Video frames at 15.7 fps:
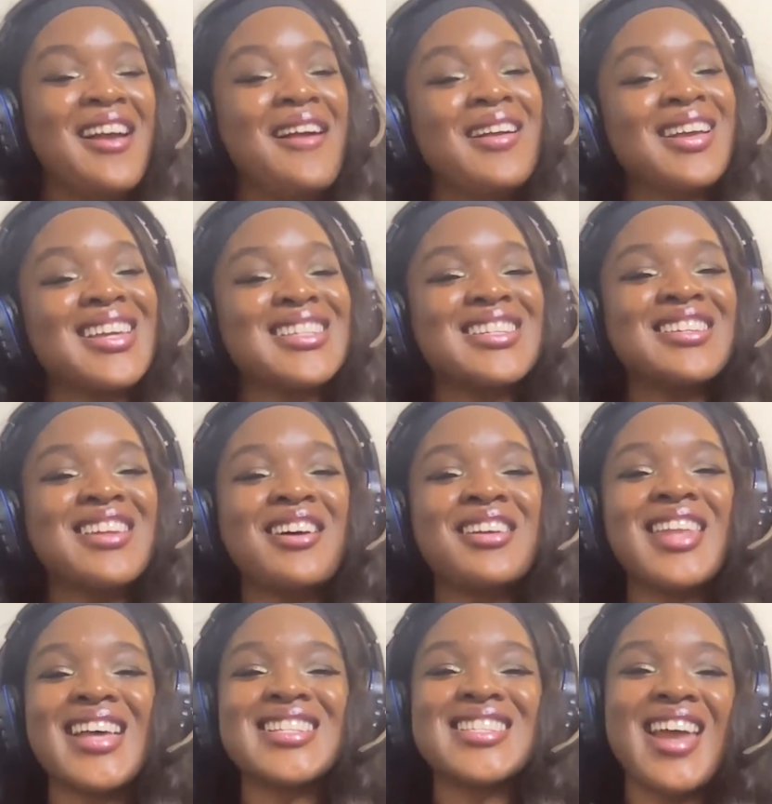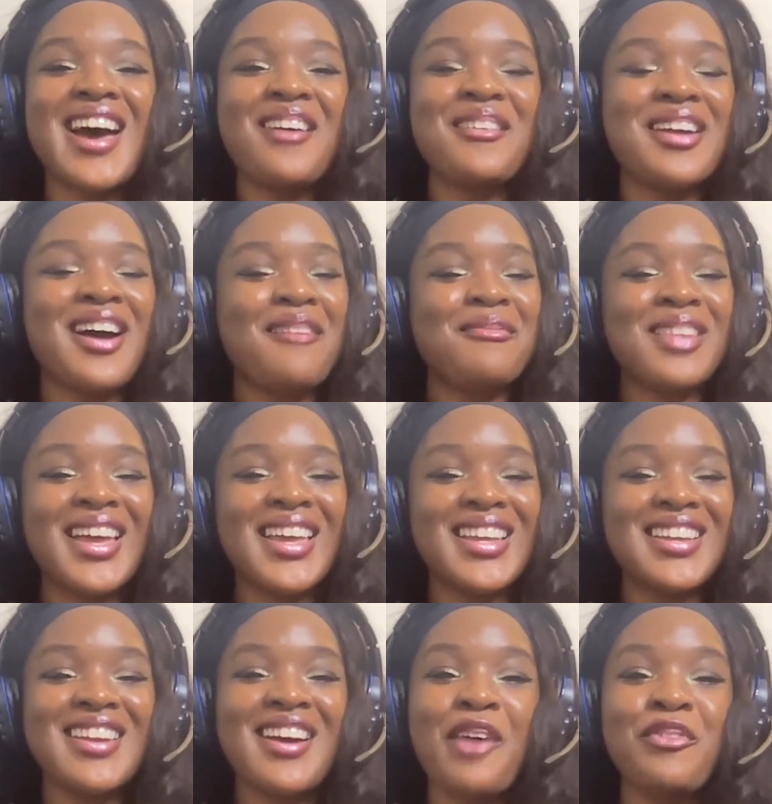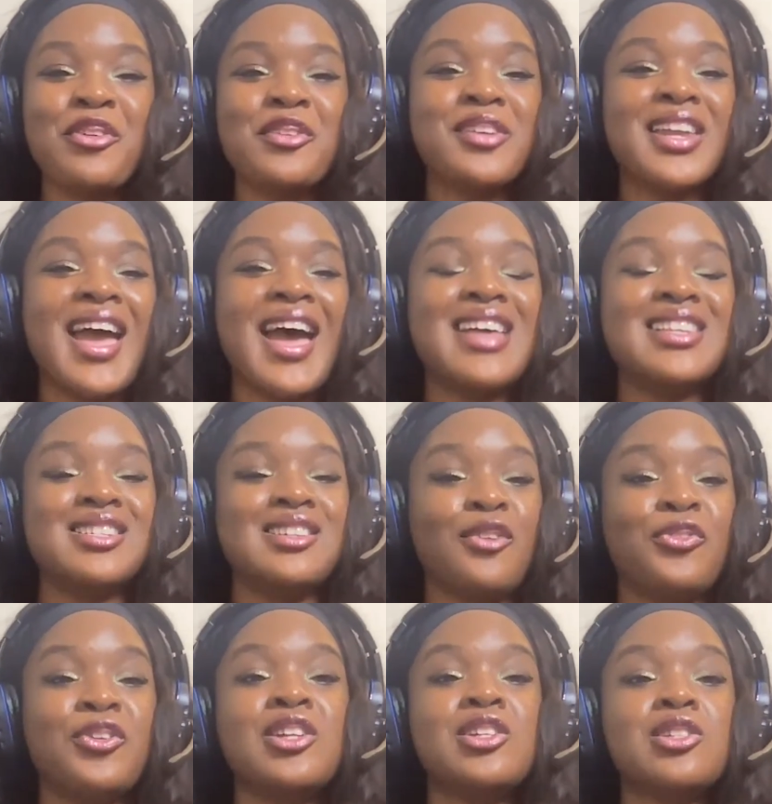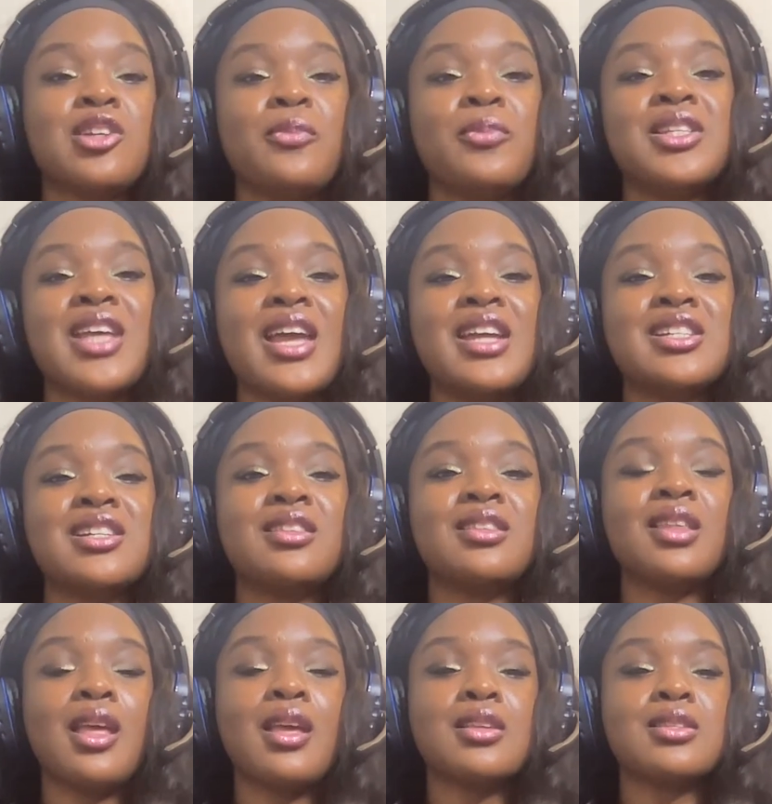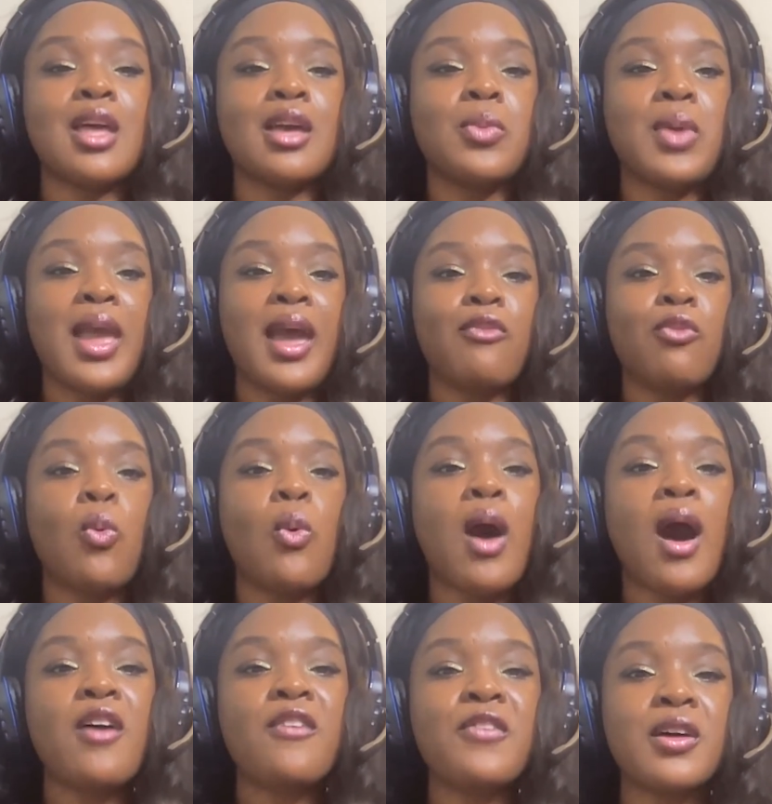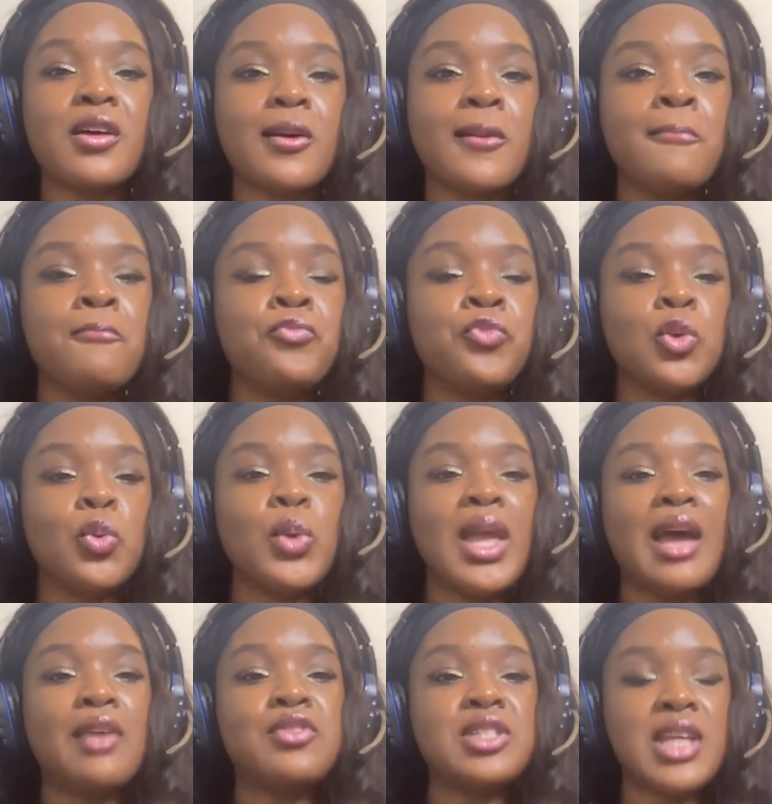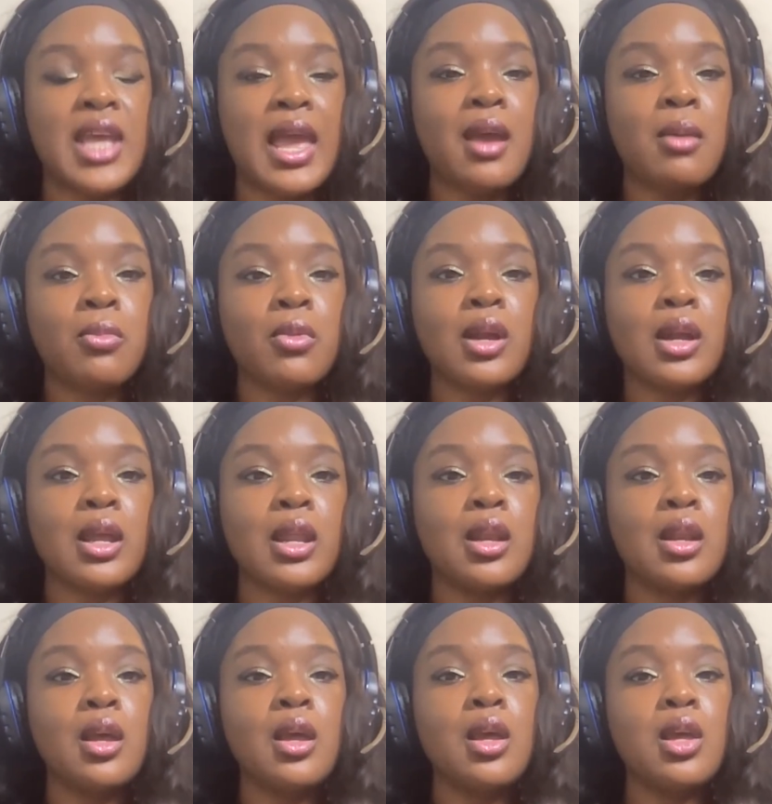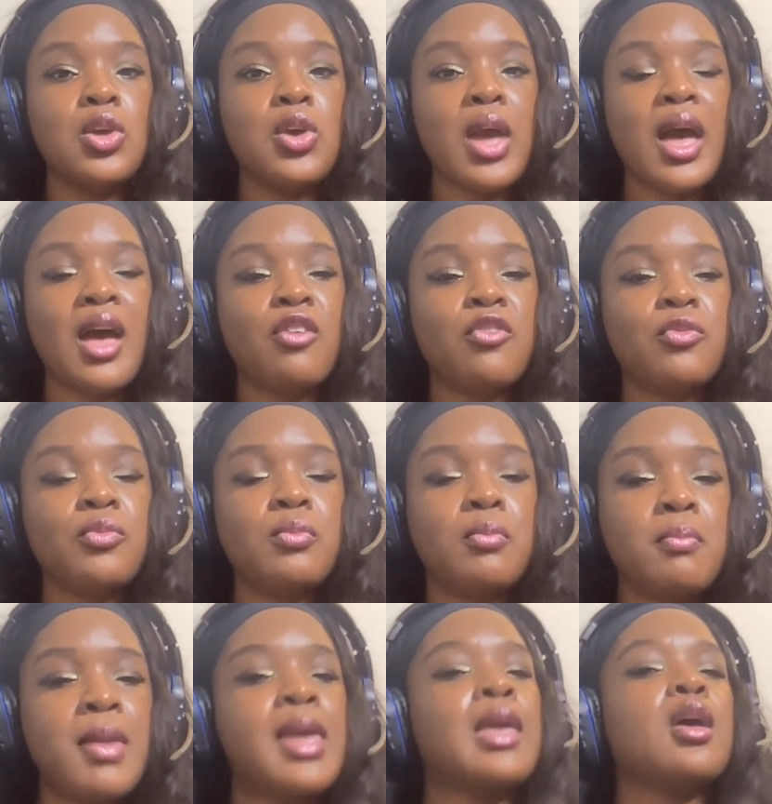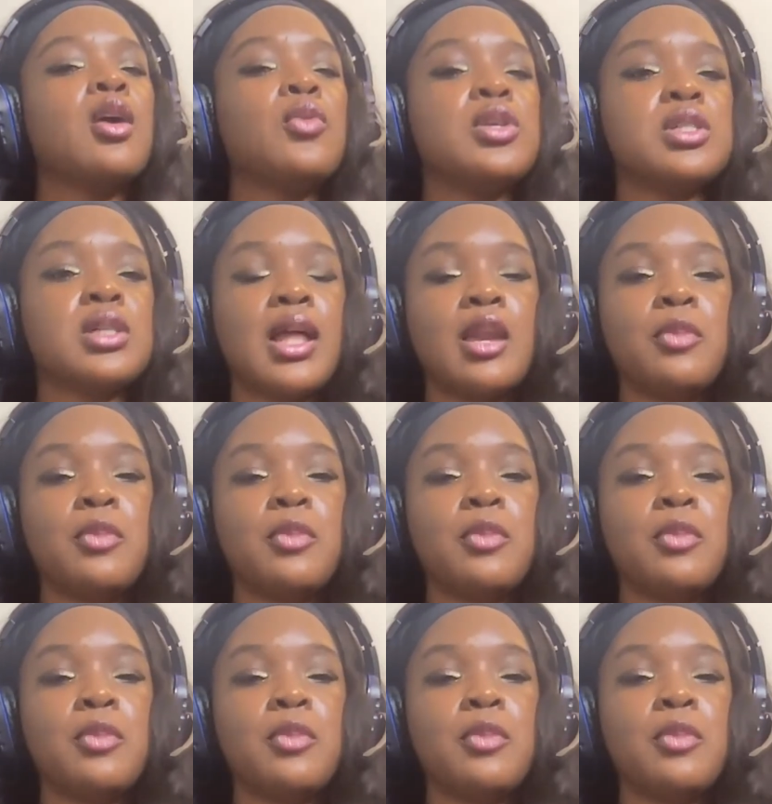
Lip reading: Because, that's not what I'm like. Everyone has a different interpretation of things. Like, we have guava, we have tamarind, you have mango, which a lot